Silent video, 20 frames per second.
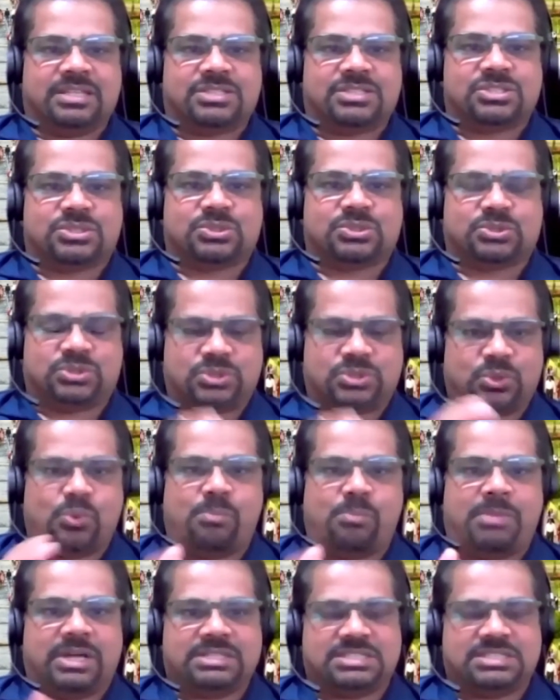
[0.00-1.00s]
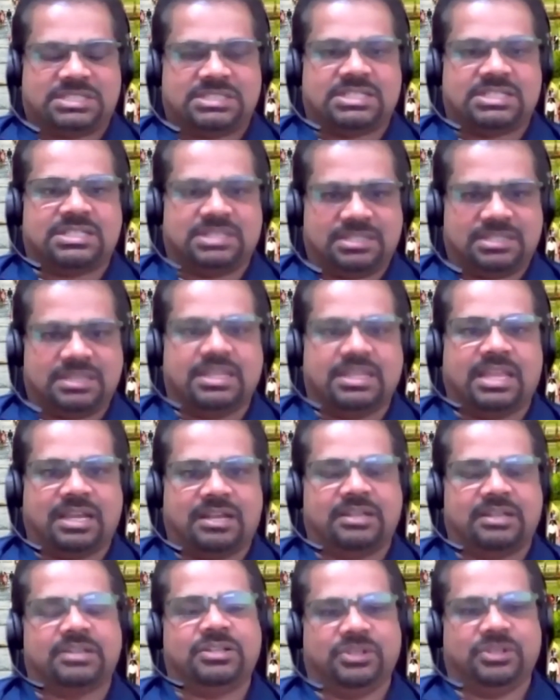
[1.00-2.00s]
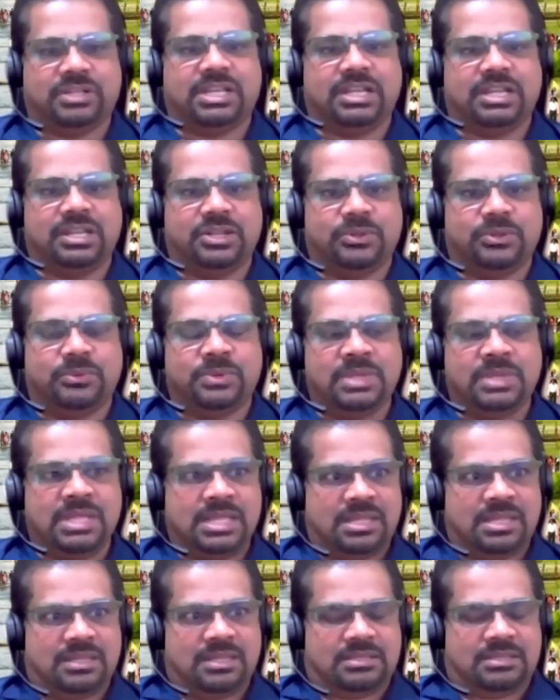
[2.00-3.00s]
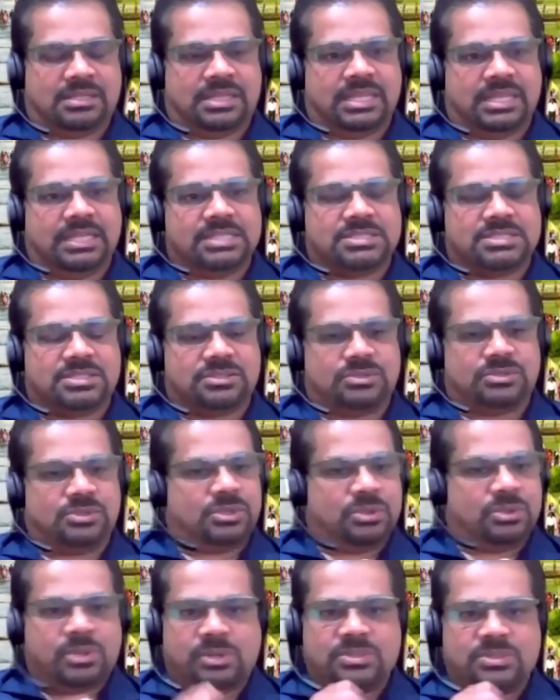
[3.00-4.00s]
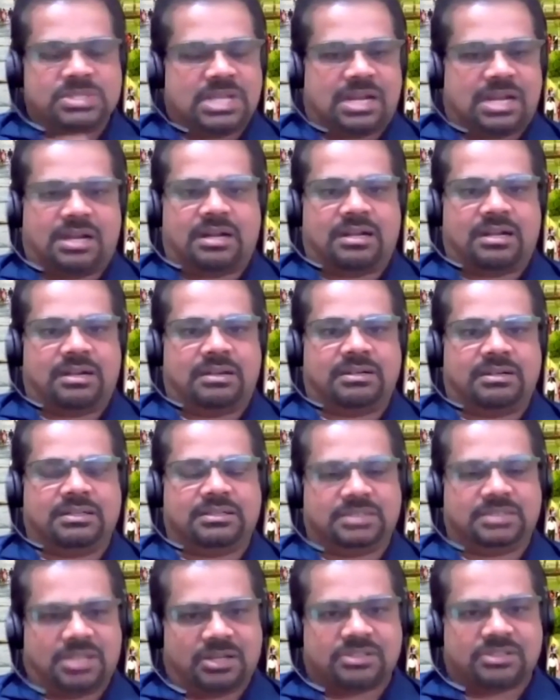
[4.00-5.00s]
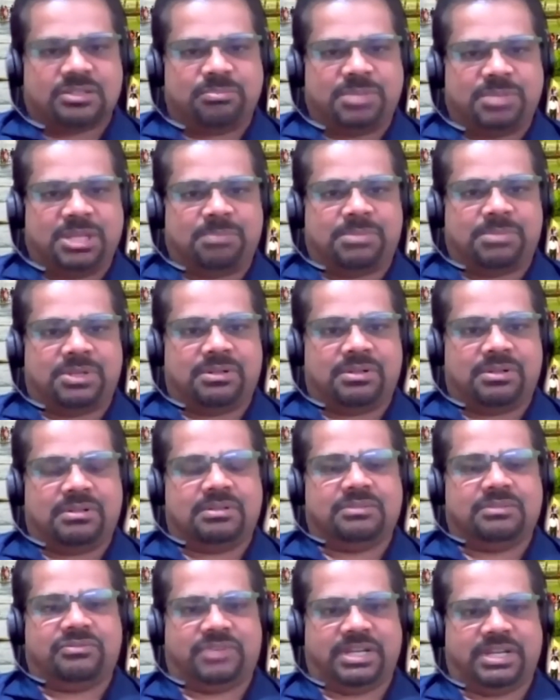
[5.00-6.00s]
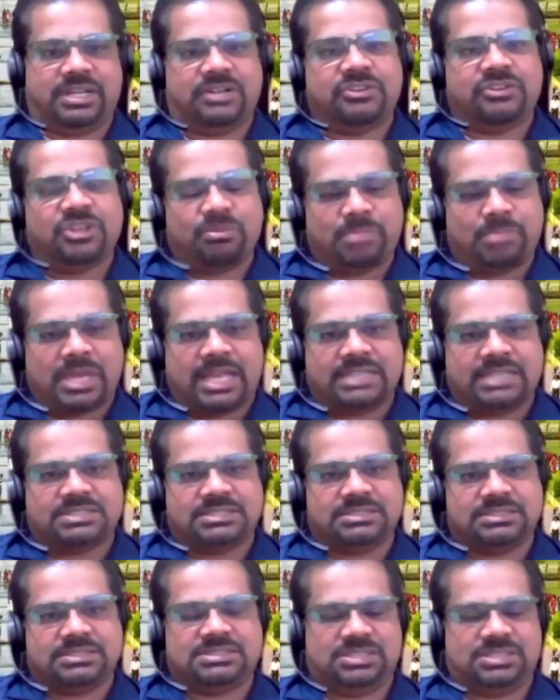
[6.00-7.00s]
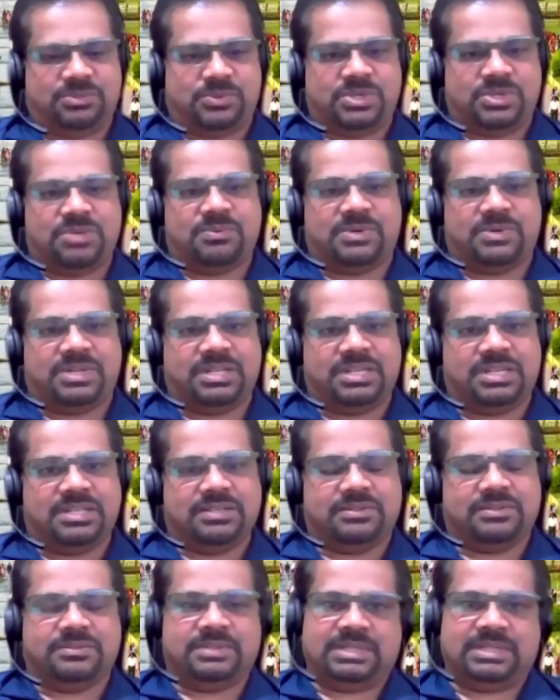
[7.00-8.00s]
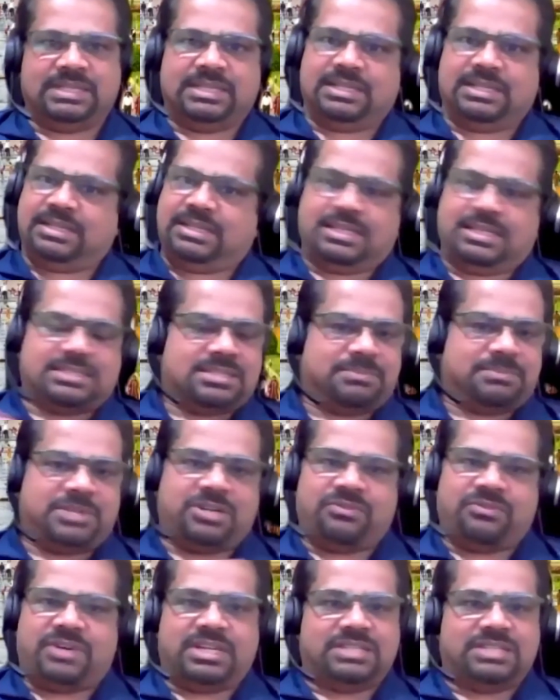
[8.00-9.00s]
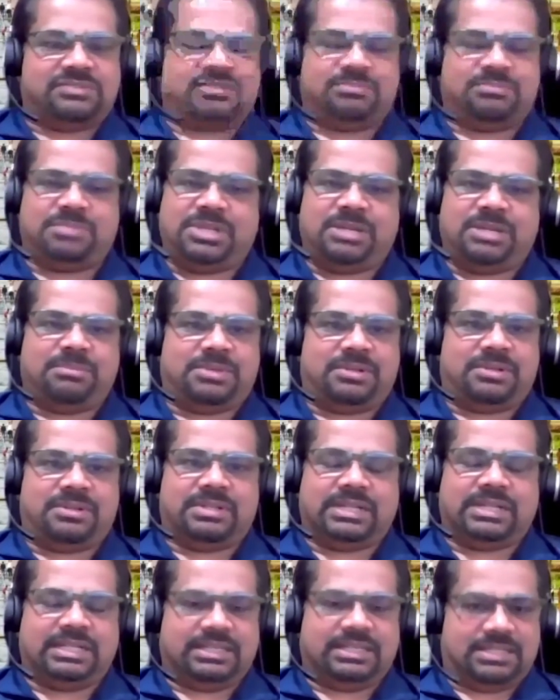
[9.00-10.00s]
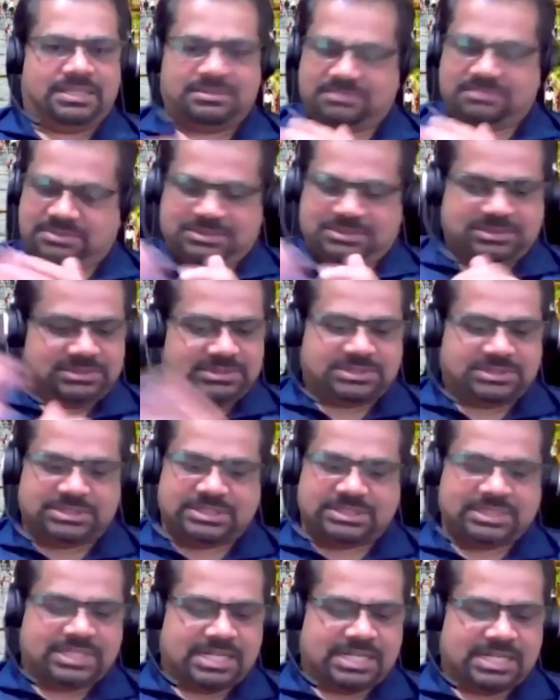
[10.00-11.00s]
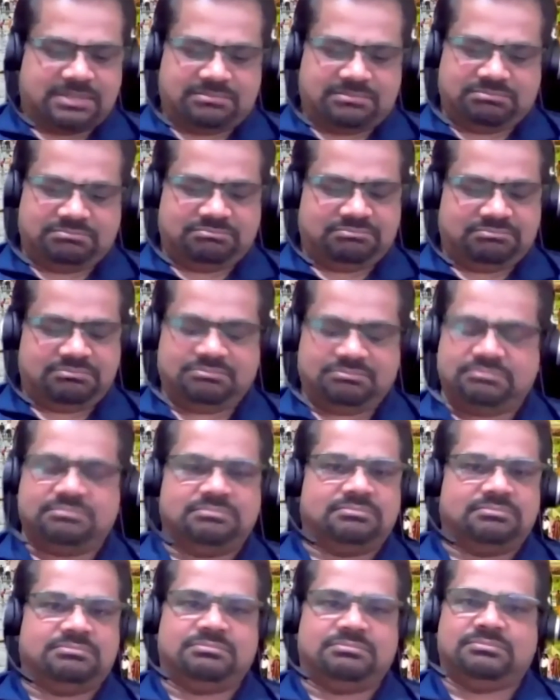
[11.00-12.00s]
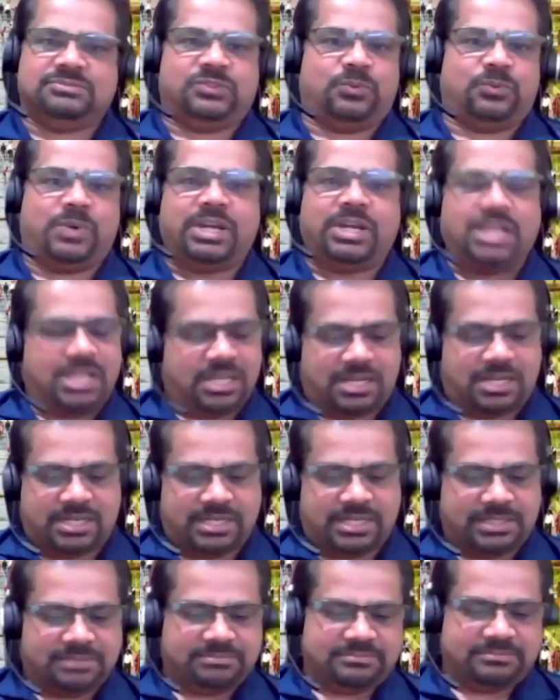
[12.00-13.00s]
There's so much there you can do. The thing is to don't lose heart, talk to people, find out your passion, see what you want to do, get some advice from people, and start working on it.